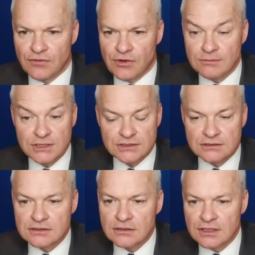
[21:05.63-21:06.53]
I'm
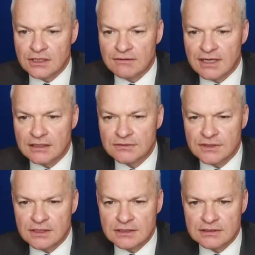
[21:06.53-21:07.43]
just looking
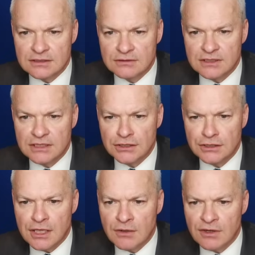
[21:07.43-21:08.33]
around. Is there really
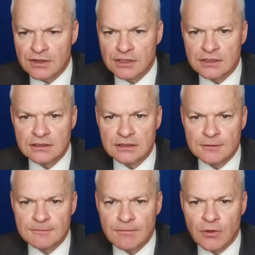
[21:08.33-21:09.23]
no other?
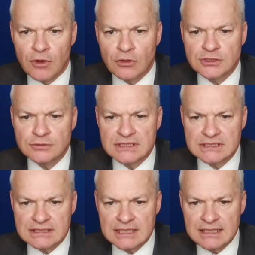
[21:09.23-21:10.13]
Onto a
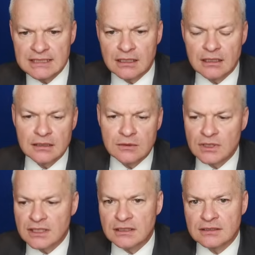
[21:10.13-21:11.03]
T. Oh,
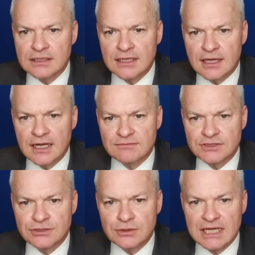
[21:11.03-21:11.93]
well, yeah, I have
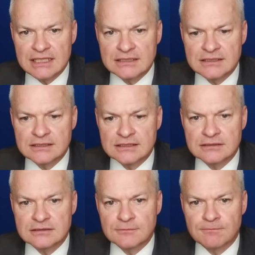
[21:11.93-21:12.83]
two
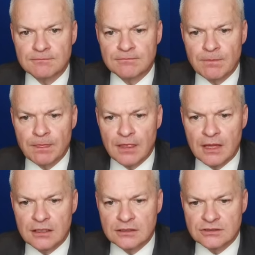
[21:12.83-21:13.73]
A's.
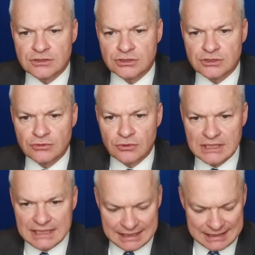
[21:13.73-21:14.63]
So
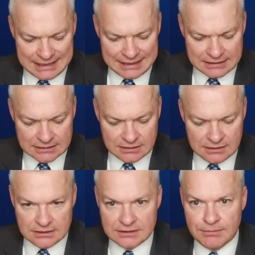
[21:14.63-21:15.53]
surely cat
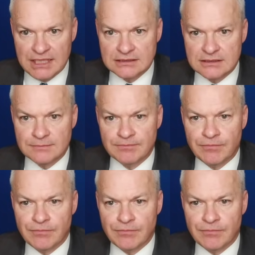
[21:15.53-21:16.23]
is better.